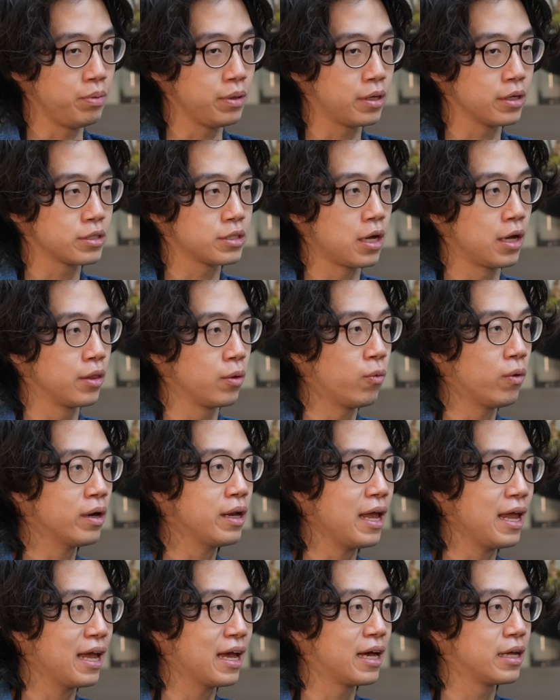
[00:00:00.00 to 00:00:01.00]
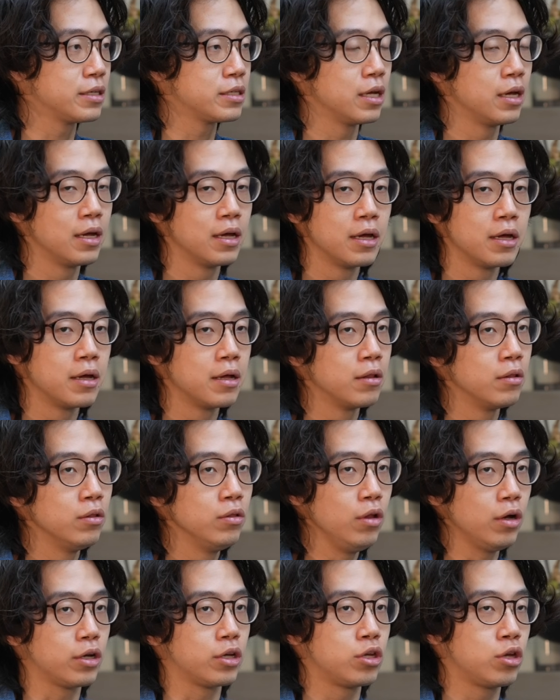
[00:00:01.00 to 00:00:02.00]
Because on the one hand,
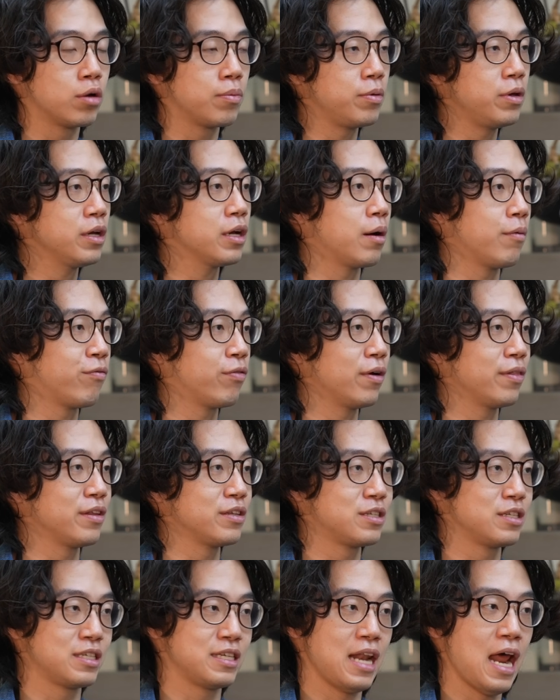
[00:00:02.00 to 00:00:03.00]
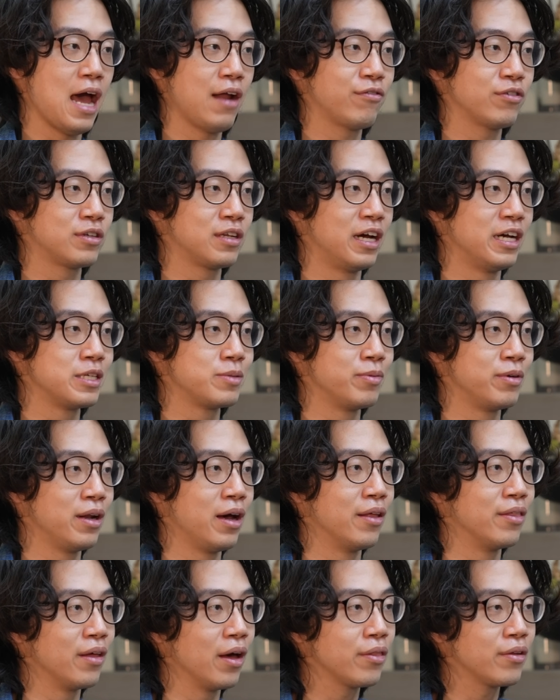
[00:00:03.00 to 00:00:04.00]
look, you're being upfront, this is an advertisement.
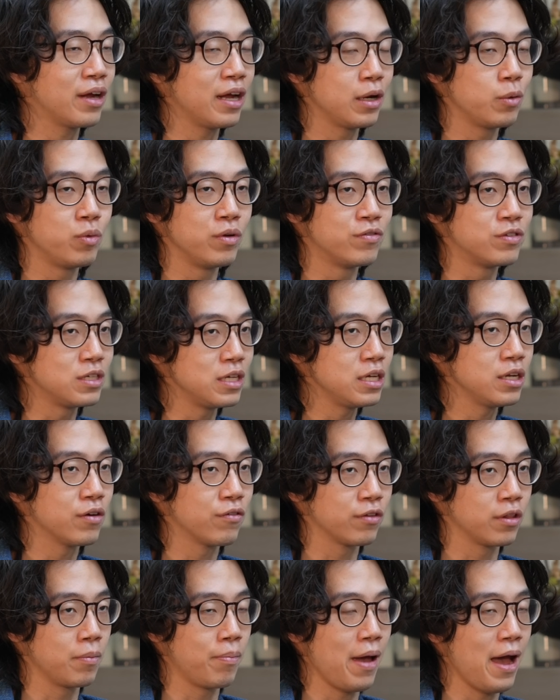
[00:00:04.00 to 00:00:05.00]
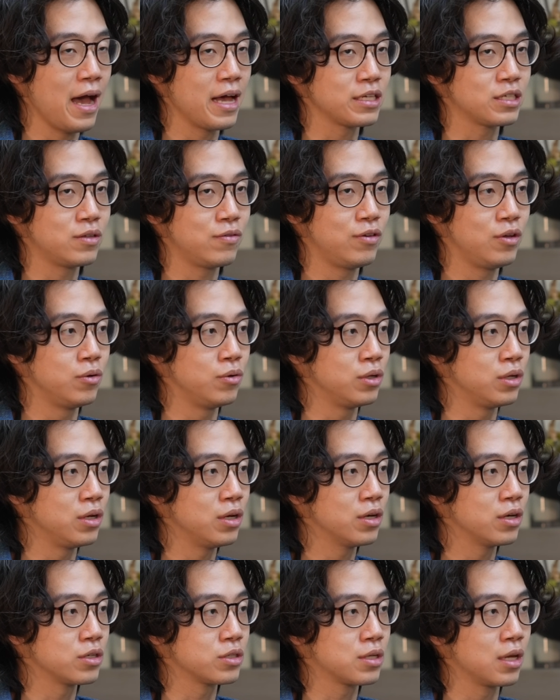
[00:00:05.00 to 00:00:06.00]
On the other hand, we've seen over the past few
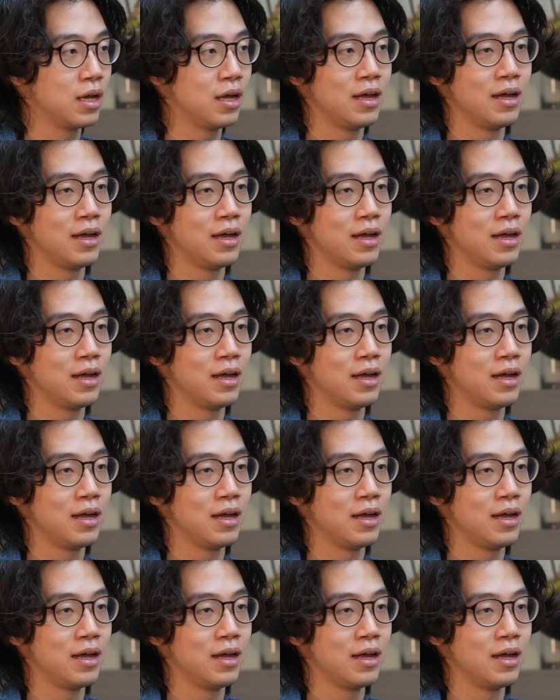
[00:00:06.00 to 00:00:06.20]
years,